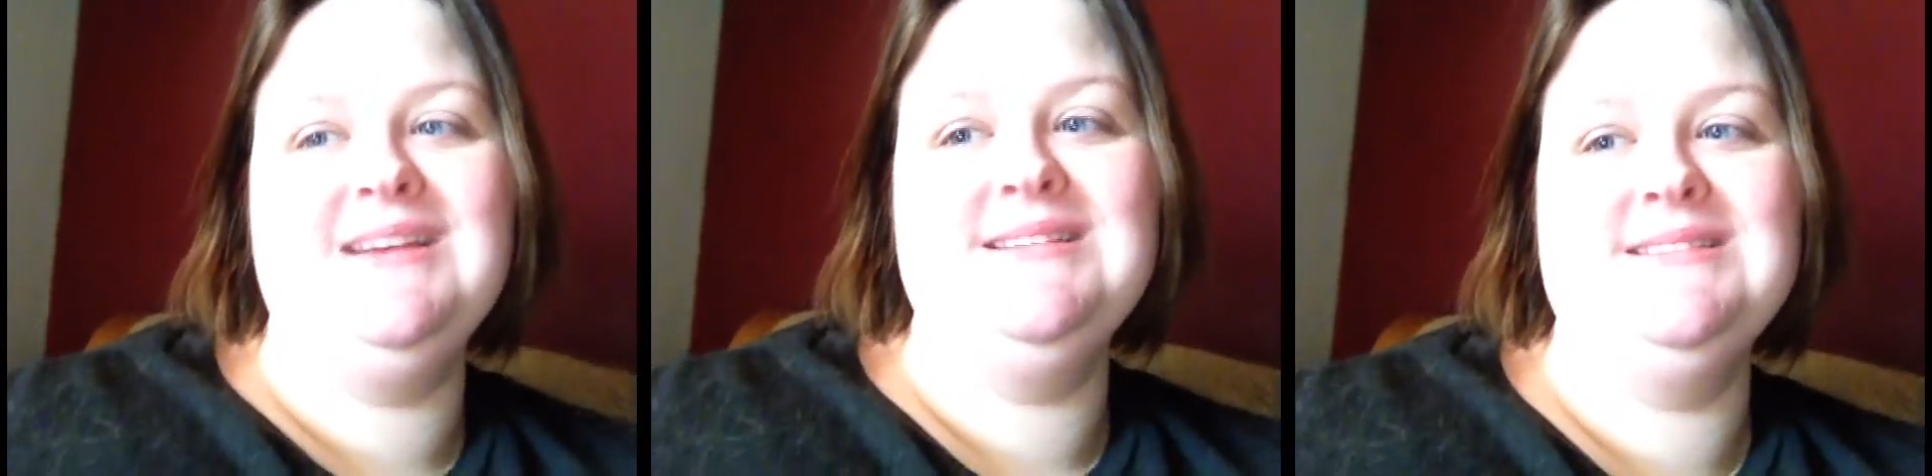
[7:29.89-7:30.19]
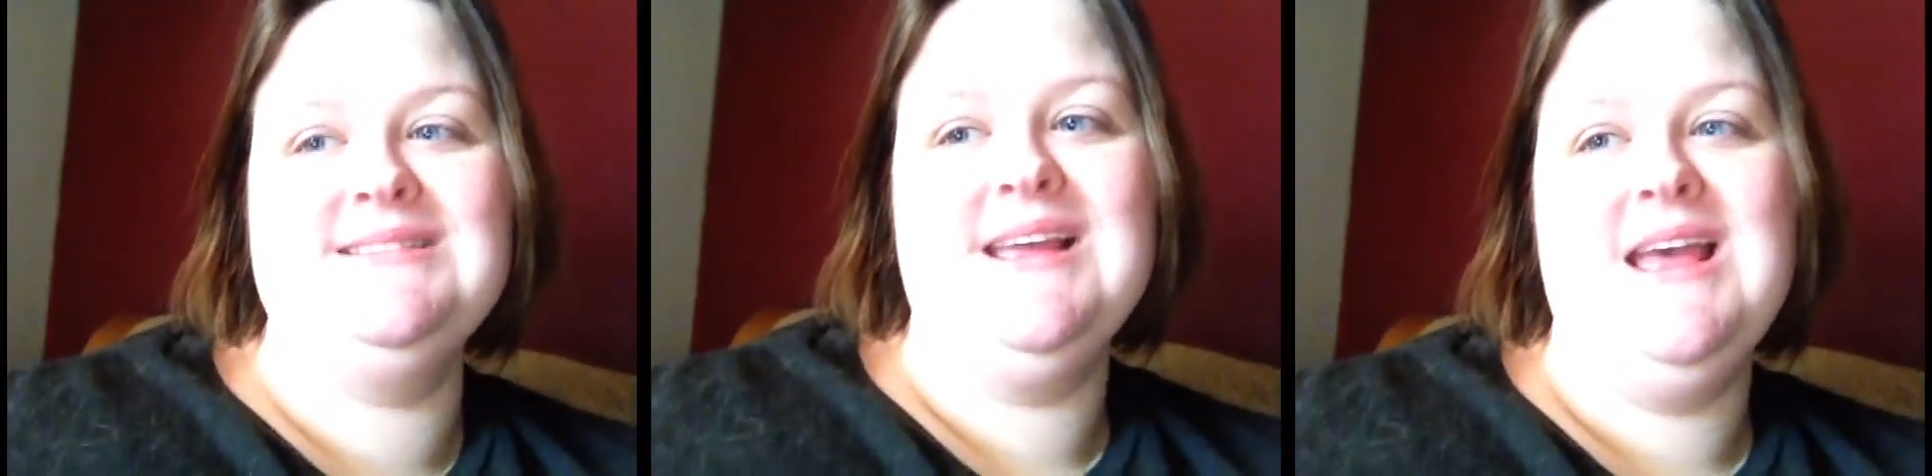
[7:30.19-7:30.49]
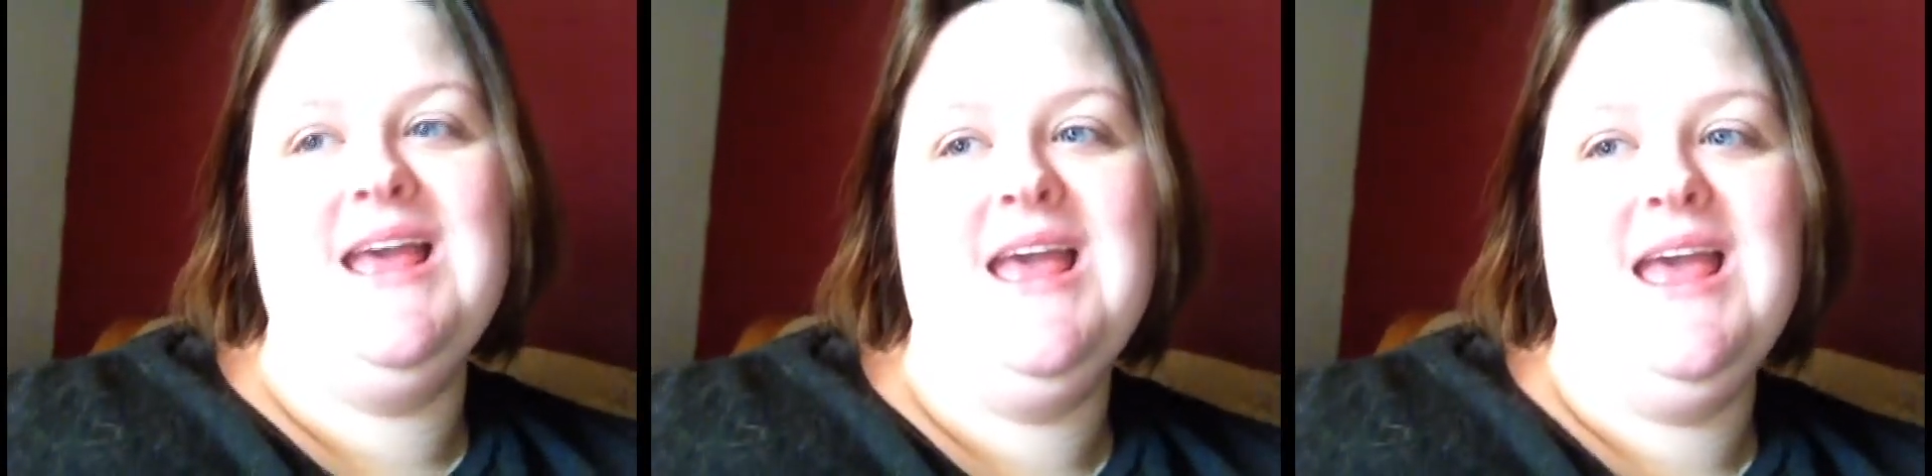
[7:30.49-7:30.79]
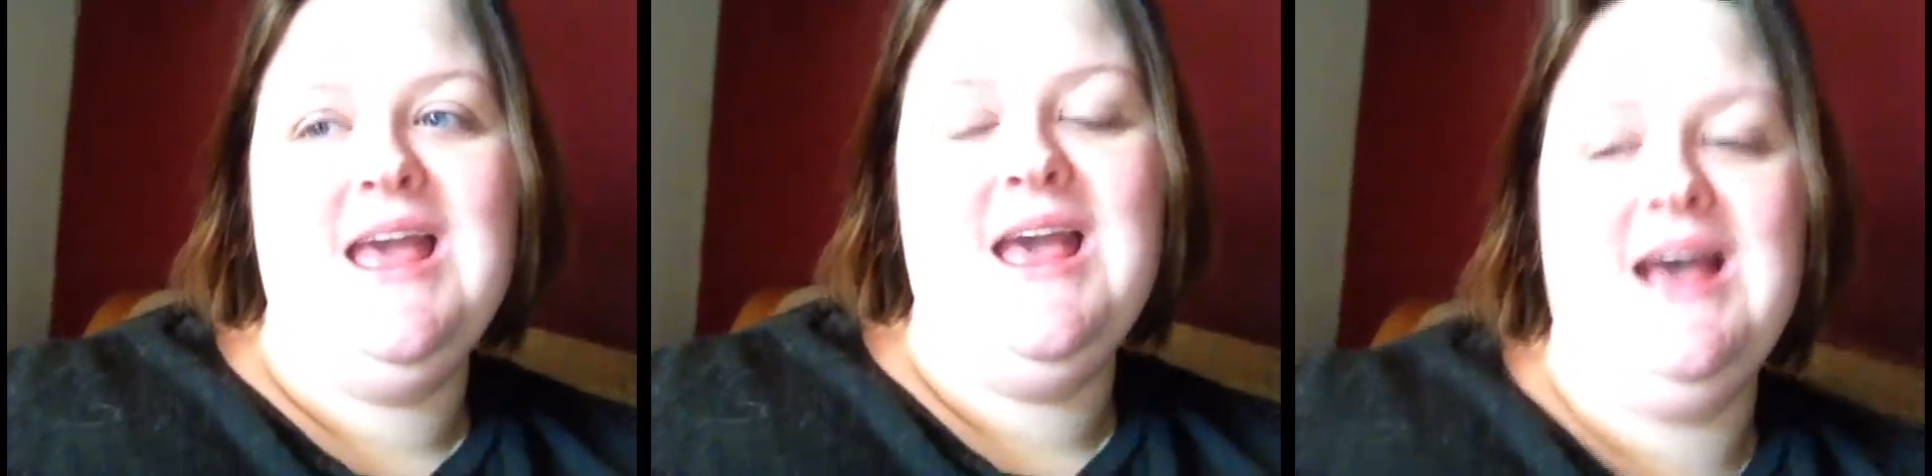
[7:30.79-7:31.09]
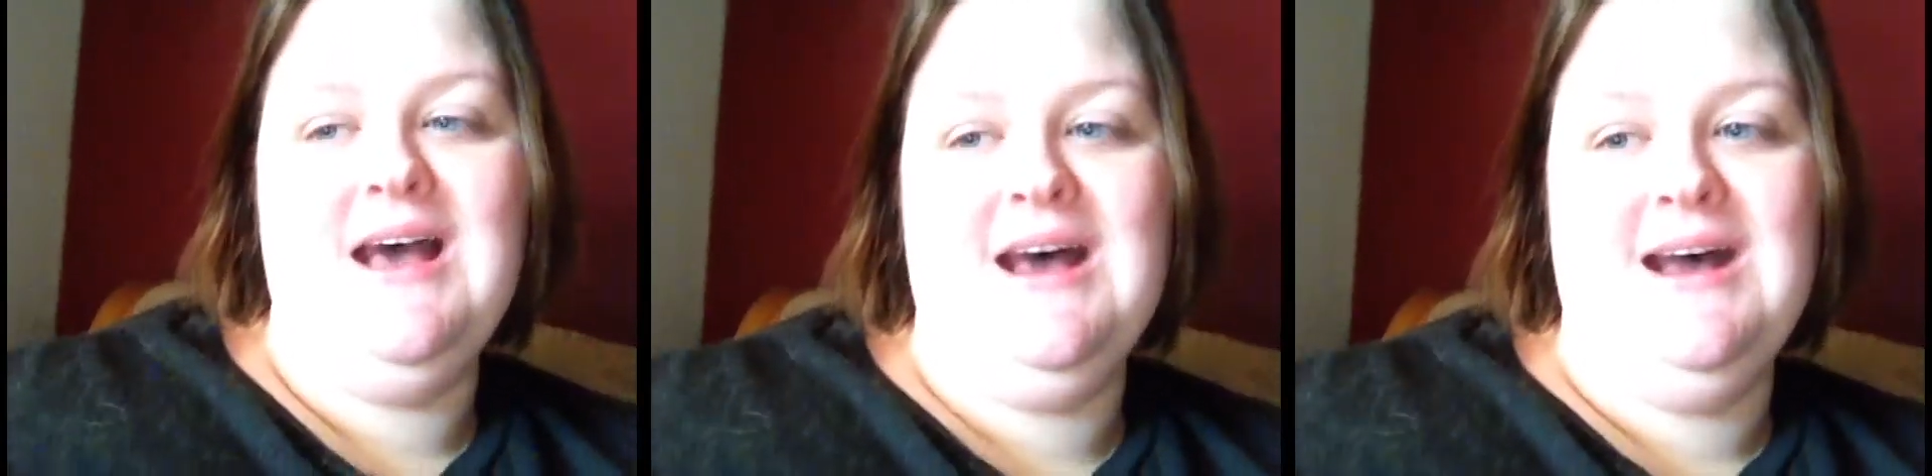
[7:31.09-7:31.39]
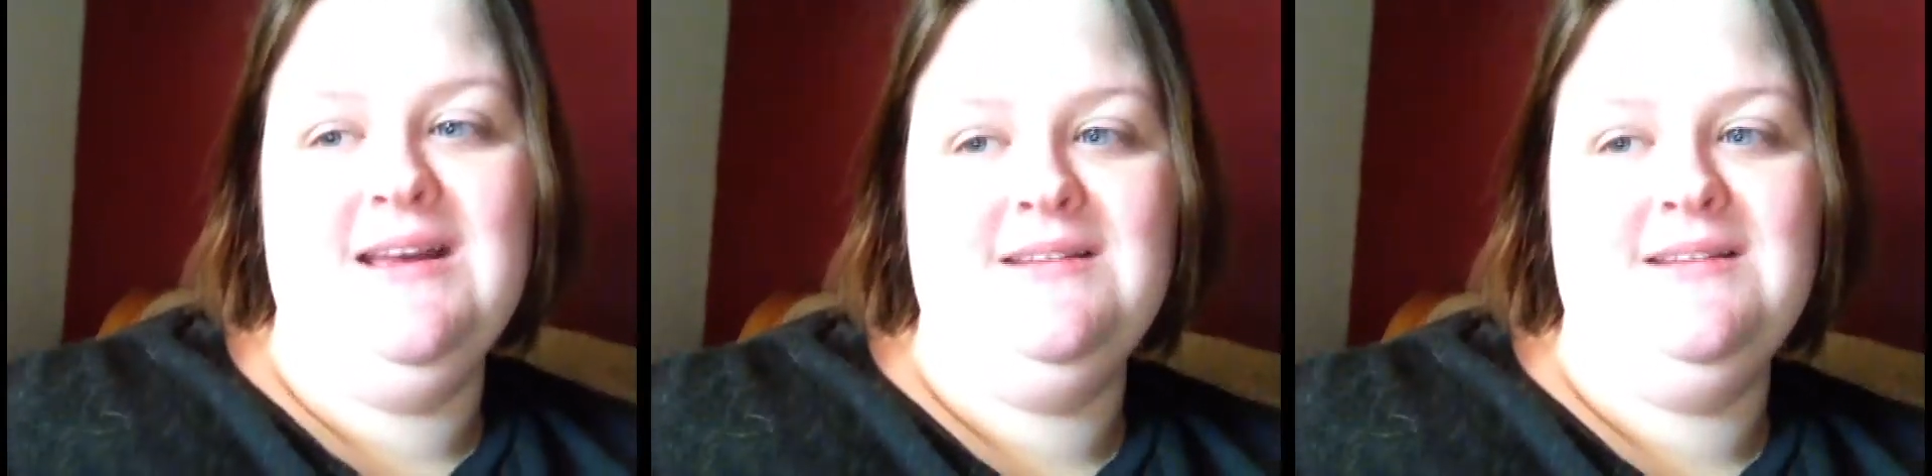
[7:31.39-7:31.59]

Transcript: my TV series,